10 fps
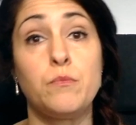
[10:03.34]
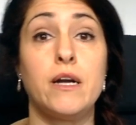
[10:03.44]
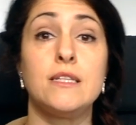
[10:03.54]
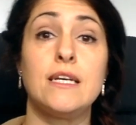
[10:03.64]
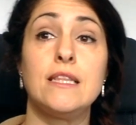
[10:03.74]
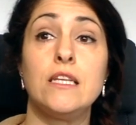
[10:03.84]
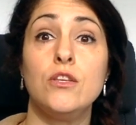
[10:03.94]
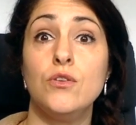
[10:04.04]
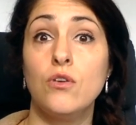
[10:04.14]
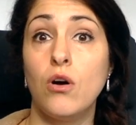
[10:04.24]
part, and then
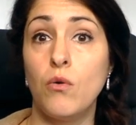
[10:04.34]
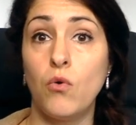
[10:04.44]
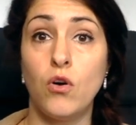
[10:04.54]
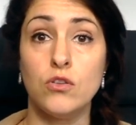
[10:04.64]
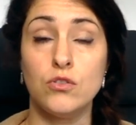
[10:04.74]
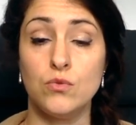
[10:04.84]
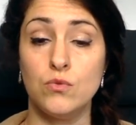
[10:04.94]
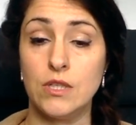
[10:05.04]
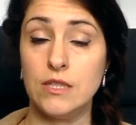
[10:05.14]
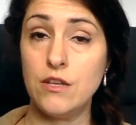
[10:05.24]
you go on
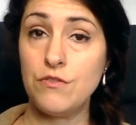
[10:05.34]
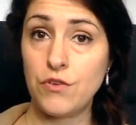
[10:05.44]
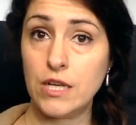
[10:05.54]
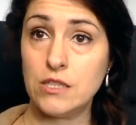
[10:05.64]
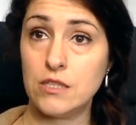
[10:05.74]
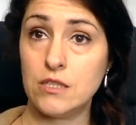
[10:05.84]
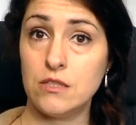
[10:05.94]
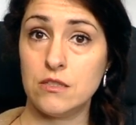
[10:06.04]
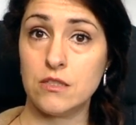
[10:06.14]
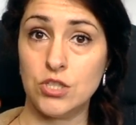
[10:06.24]
to the different
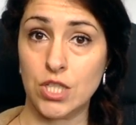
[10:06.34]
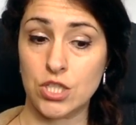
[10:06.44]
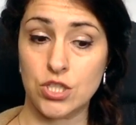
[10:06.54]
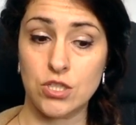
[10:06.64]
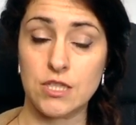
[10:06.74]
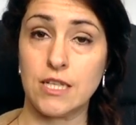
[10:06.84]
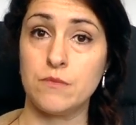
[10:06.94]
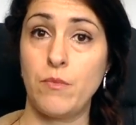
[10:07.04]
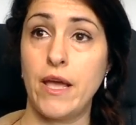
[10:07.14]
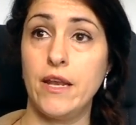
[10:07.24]
suggestions,
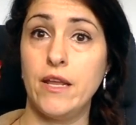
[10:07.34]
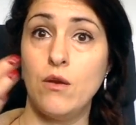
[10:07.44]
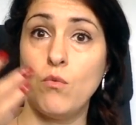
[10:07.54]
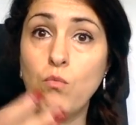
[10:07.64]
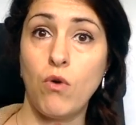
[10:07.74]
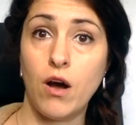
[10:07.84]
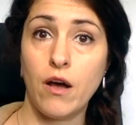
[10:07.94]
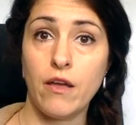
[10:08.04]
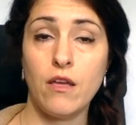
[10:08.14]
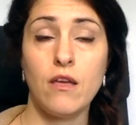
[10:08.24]
explaining
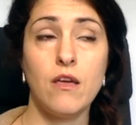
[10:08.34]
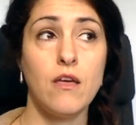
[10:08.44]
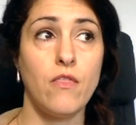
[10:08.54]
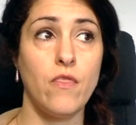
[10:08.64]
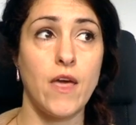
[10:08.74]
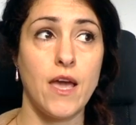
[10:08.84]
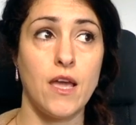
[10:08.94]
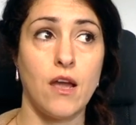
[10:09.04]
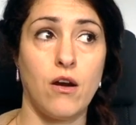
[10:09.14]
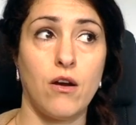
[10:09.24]
why
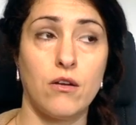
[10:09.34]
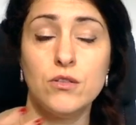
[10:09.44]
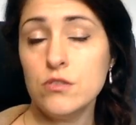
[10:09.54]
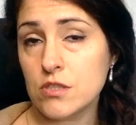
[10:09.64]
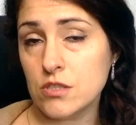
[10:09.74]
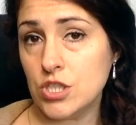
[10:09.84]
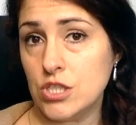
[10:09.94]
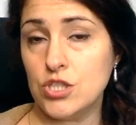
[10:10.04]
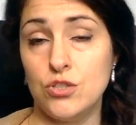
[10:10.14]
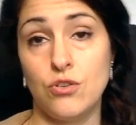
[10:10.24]
they are a good
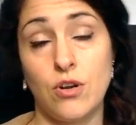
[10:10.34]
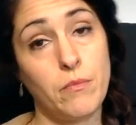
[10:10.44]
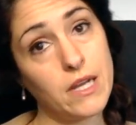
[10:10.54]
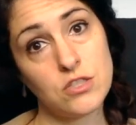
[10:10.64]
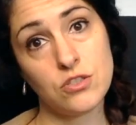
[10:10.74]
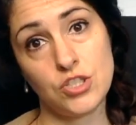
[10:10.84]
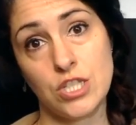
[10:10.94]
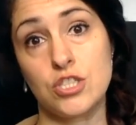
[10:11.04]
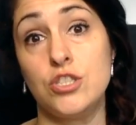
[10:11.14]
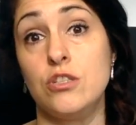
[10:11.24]
suggestion or a bad
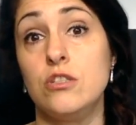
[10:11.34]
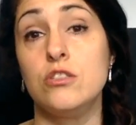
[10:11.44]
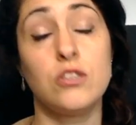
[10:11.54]
suggestion,